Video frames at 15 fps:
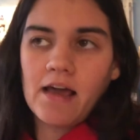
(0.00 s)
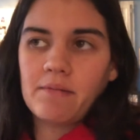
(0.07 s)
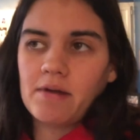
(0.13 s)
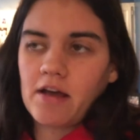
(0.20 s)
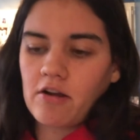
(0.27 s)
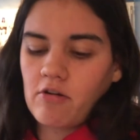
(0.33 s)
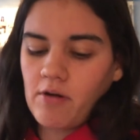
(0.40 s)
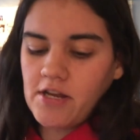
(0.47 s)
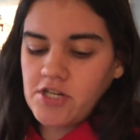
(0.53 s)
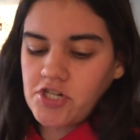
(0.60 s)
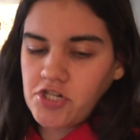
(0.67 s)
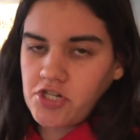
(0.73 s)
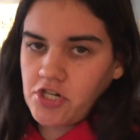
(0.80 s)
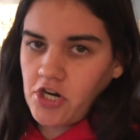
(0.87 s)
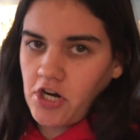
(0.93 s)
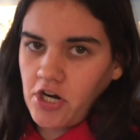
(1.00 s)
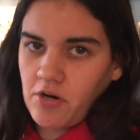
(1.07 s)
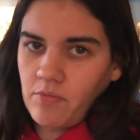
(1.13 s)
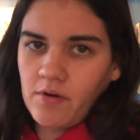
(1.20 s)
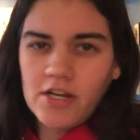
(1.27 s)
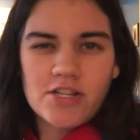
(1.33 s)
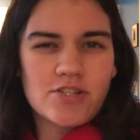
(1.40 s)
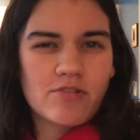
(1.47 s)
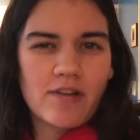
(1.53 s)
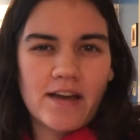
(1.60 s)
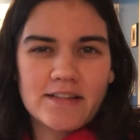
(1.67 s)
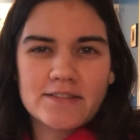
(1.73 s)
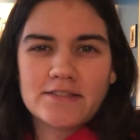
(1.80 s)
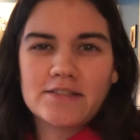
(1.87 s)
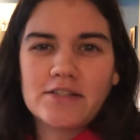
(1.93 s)
I'm not quite sure. What did you
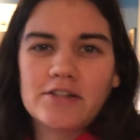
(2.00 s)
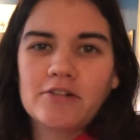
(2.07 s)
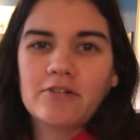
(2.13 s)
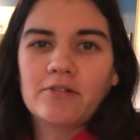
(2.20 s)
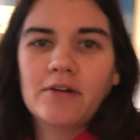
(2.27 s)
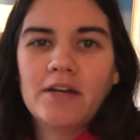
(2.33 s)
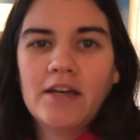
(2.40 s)
guys do